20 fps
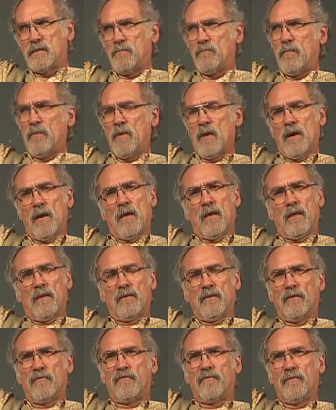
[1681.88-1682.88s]
the,
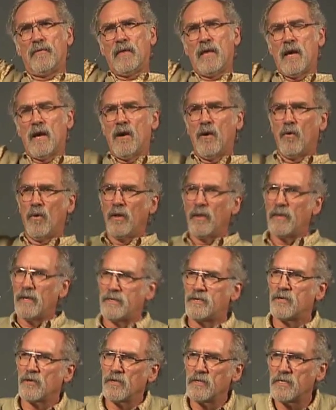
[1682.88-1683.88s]
the. Well,
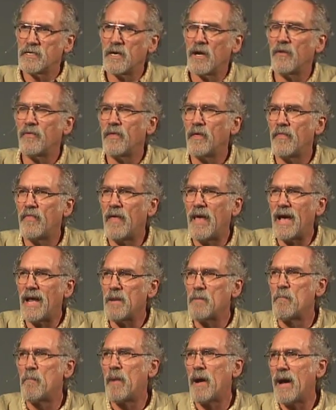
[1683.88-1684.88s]
it turns out that
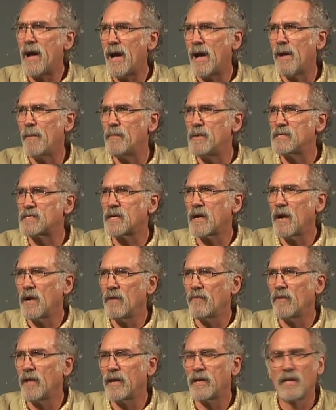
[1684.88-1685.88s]
that bomb is kind
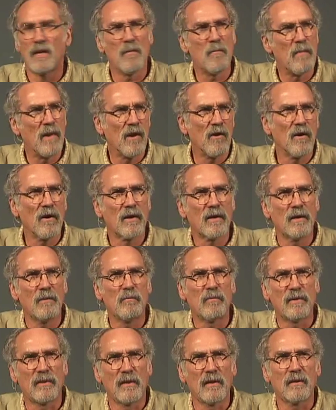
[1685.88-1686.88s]
of like an
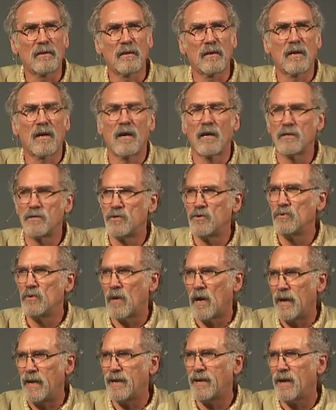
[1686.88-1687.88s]
American political cartoon
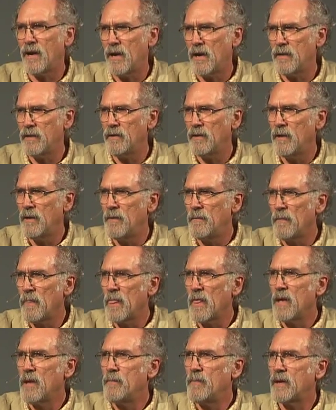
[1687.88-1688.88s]
icon
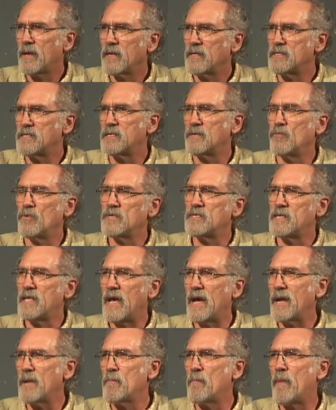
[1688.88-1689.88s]
because it was
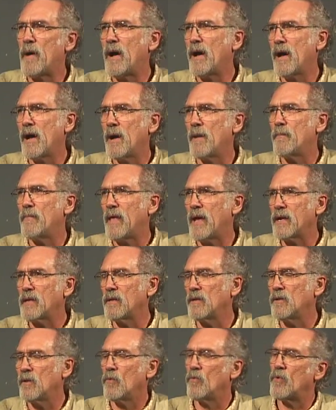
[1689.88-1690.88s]
that bomb, that
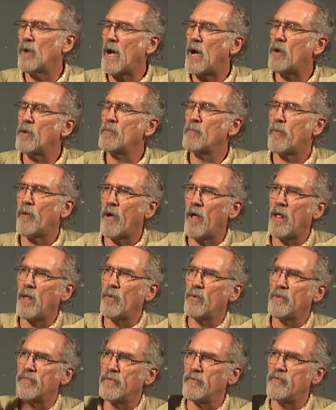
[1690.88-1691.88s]
round ball
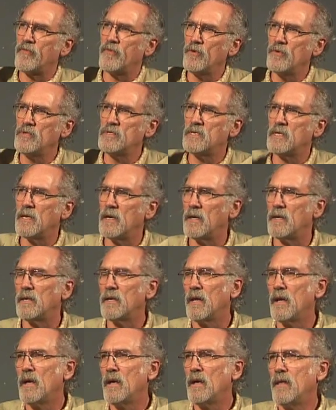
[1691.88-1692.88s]
with a fuse in it,
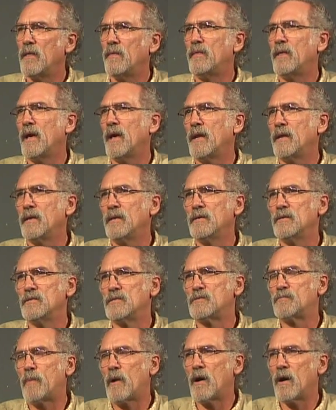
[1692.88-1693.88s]
that
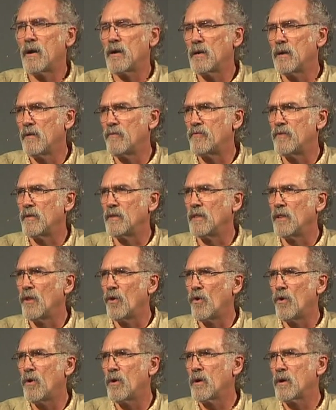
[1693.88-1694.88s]
is part of the
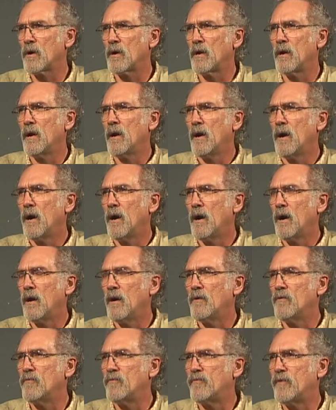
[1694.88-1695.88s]
lore
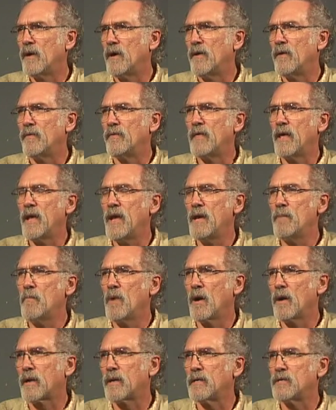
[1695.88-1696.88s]
of uh, the
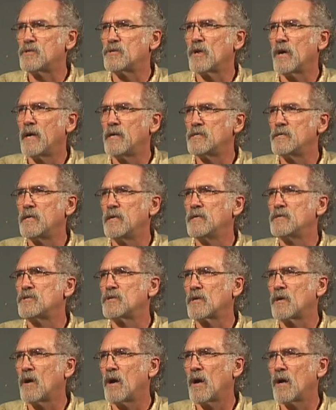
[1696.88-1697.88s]
Haymarket tragedy in
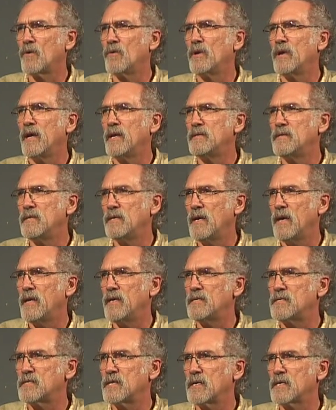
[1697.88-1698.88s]
Chicago in
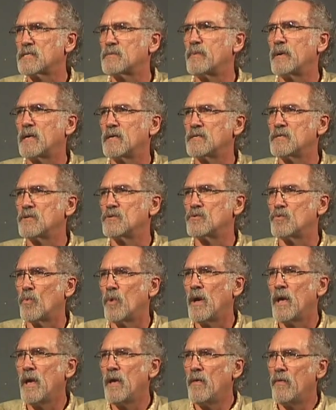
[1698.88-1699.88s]
1886 because was,
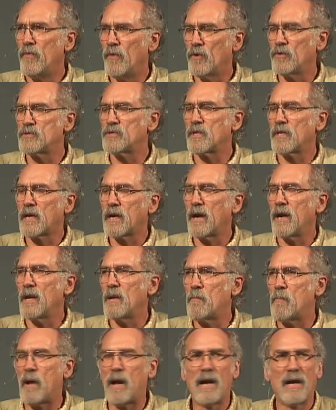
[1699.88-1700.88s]
those are the kind
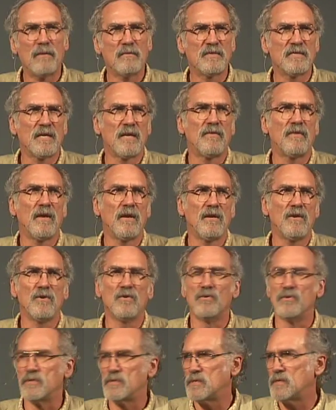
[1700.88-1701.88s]
of bombs that they
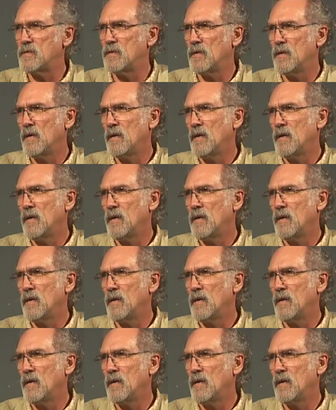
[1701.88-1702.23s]
used